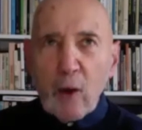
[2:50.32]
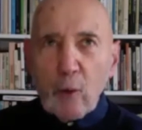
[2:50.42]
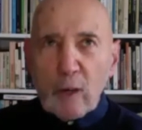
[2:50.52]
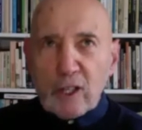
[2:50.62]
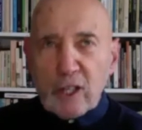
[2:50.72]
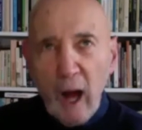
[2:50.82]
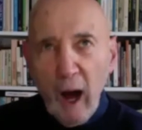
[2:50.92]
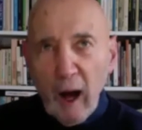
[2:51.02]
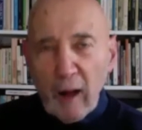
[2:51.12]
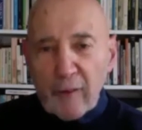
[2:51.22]
which
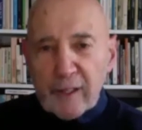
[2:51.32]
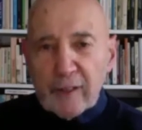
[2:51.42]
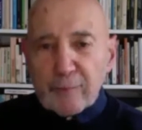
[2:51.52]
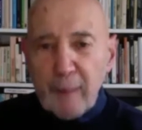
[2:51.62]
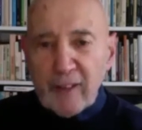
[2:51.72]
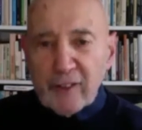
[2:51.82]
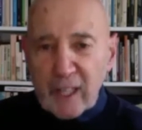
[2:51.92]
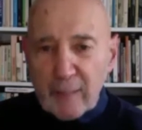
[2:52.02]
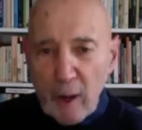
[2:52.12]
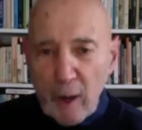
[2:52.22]
are these
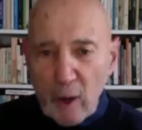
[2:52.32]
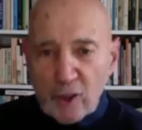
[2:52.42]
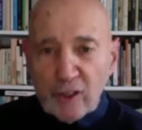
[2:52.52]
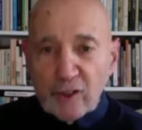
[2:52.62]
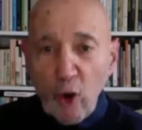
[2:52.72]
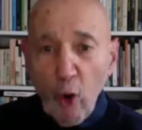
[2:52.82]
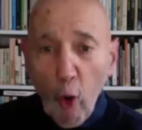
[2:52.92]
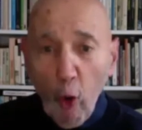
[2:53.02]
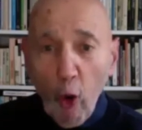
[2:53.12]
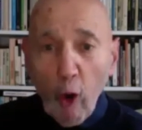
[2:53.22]
basic emotions:
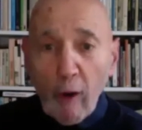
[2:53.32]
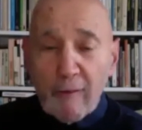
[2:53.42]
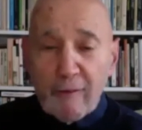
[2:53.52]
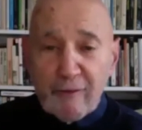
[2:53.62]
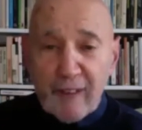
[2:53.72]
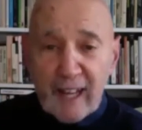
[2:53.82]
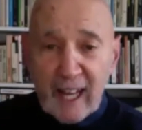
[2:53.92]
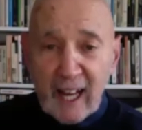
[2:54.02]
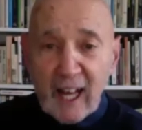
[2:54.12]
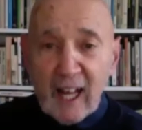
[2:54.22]
awe,
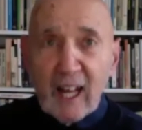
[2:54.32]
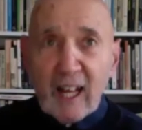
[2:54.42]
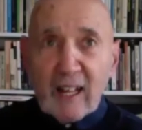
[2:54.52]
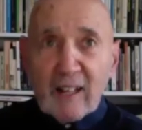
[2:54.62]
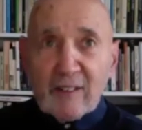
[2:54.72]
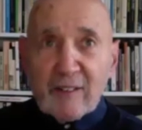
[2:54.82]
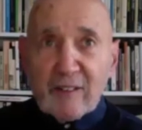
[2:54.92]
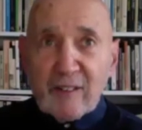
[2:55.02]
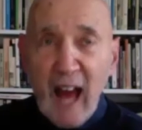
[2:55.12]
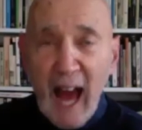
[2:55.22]
fear,
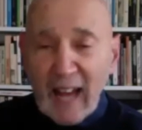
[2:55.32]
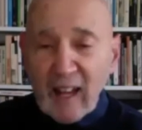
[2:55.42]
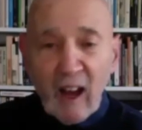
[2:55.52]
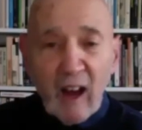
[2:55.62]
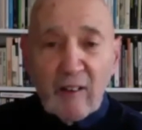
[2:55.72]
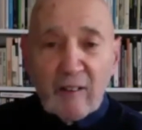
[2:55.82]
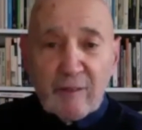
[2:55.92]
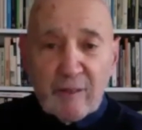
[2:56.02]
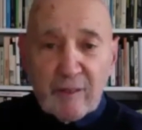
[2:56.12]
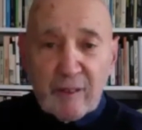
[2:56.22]
anger,
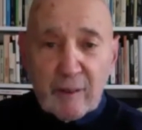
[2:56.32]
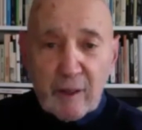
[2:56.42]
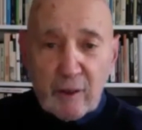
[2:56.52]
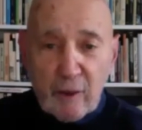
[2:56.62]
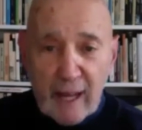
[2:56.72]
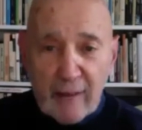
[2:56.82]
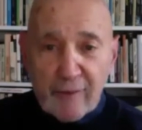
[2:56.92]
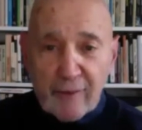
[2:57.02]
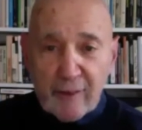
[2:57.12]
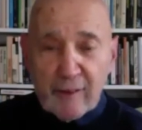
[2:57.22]

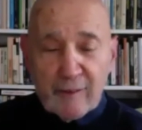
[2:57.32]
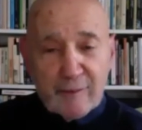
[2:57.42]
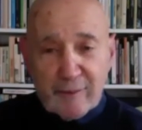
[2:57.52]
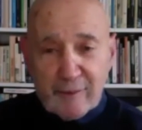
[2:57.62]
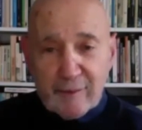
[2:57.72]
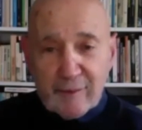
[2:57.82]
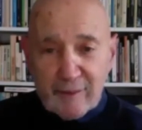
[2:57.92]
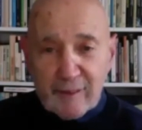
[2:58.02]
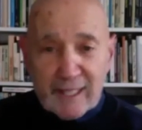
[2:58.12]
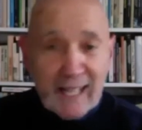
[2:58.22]
grief,
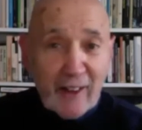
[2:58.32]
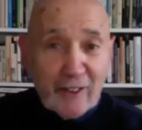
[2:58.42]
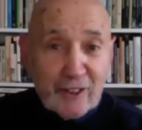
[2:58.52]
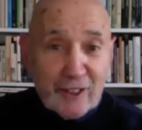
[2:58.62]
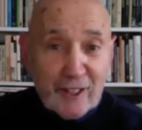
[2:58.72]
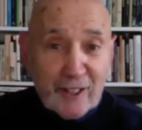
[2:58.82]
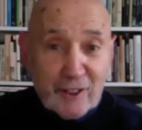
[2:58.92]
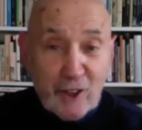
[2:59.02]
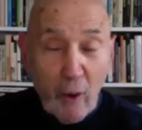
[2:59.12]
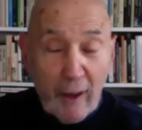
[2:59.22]
lust,
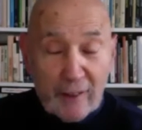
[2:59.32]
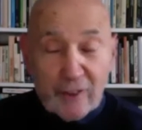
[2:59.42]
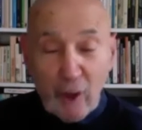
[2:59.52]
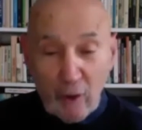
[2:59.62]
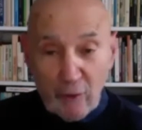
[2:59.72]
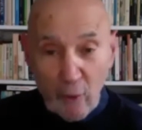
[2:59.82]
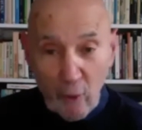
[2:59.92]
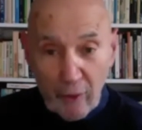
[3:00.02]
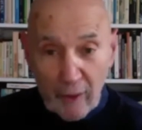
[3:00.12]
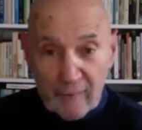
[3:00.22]
joy, and so
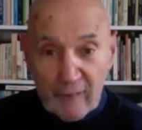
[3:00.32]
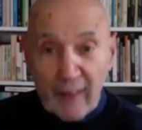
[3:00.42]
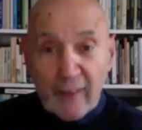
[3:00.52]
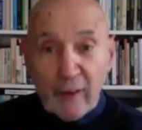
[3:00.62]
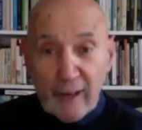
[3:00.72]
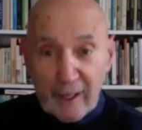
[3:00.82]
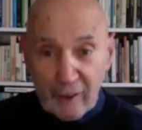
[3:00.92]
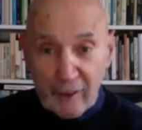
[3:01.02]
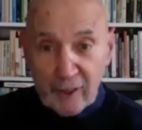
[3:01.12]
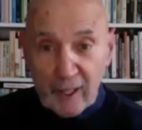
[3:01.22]
forth. And they're in
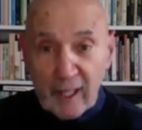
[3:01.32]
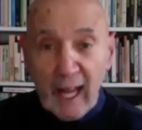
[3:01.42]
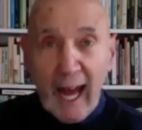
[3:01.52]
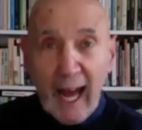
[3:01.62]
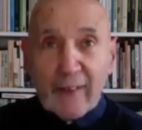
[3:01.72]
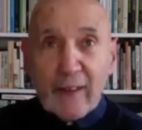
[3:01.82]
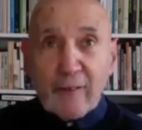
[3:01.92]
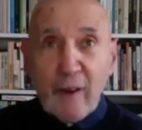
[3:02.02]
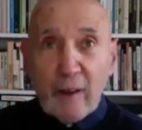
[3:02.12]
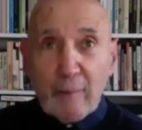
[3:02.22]
us, and they're
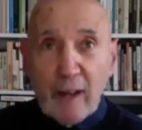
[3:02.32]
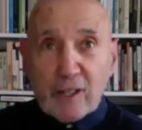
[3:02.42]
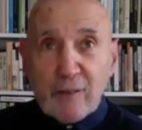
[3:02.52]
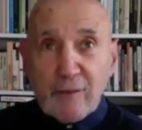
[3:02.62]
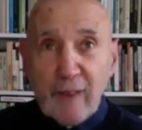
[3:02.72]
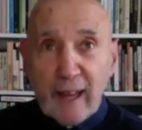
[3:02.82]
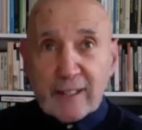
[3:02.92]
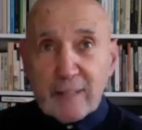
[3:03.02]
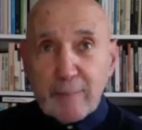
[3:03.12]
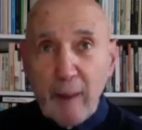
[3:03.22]
very much
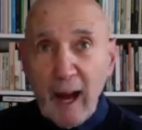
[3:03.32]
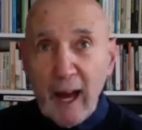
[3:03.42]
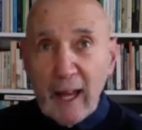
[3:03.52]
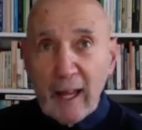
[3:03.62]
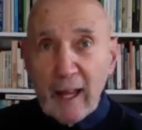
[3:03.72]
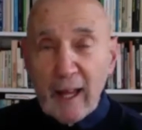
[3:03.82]
affected by